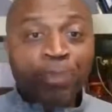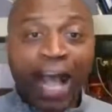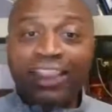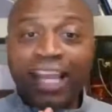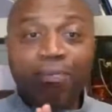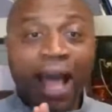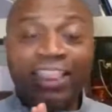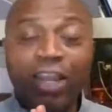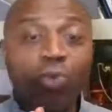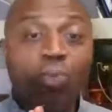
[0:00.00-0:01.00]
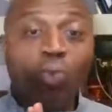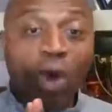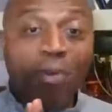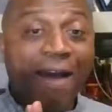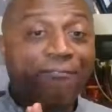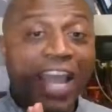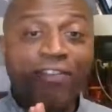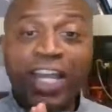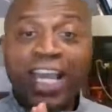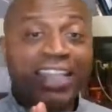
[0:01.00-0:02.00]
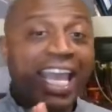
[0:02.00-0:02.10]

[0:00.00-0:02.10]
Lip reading: I think one of my favorite,